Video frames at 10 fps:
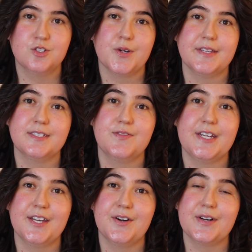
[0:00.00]
enjoy this
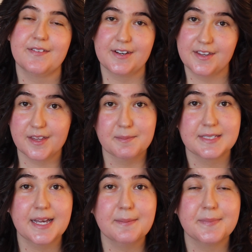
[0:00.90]
video, give it a
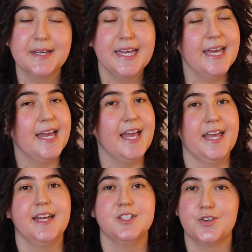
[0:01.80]
thumbs up,
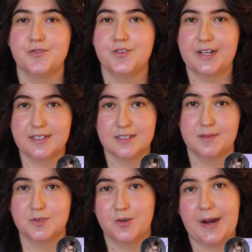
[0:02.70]
and don't forget to
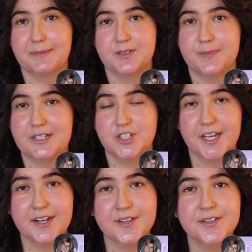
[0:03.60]
subscribe to my
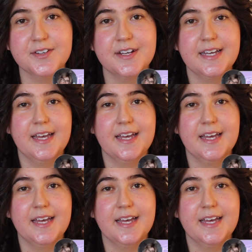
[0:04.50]
channel.